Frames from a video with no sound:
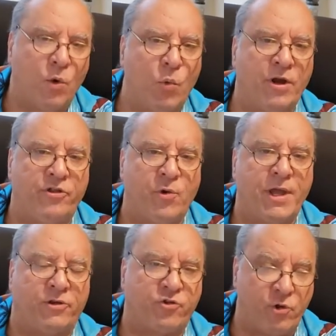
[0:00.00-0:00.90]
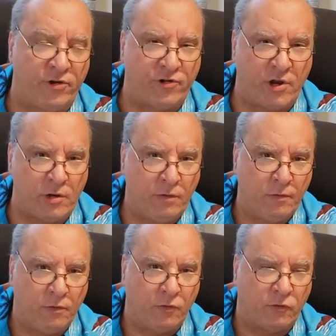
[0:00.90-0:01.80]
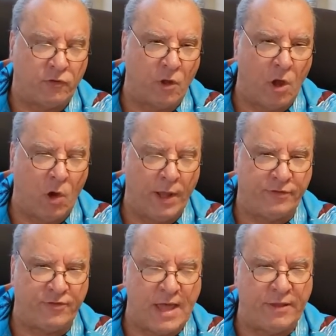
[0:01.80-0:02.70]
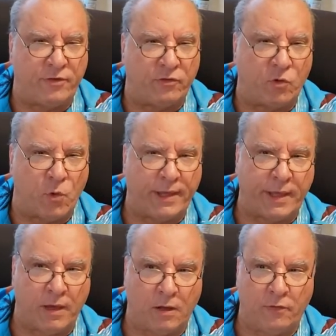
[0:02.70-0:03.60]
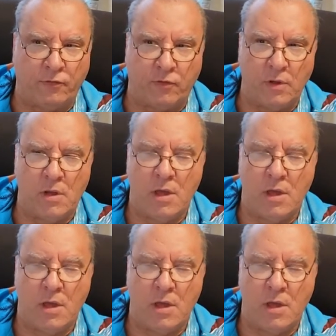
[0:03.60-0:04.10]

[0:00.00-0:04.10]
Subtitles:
We're doing attrition, so it's not just quick kills.